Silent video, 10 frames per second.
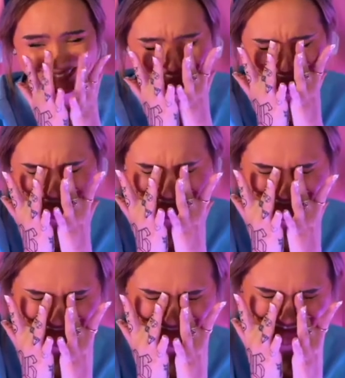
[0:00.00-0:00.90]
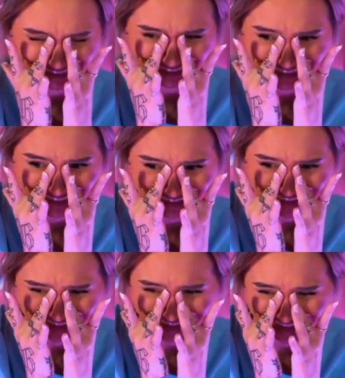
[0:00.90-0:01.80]

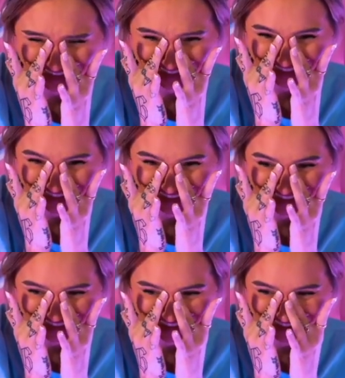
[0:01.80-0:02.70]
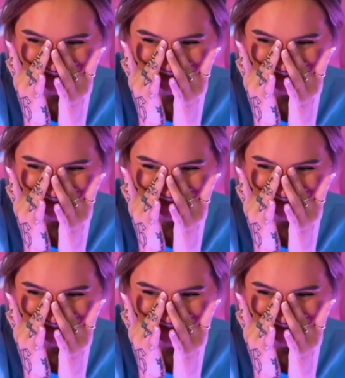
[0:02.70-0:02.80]
[no speech]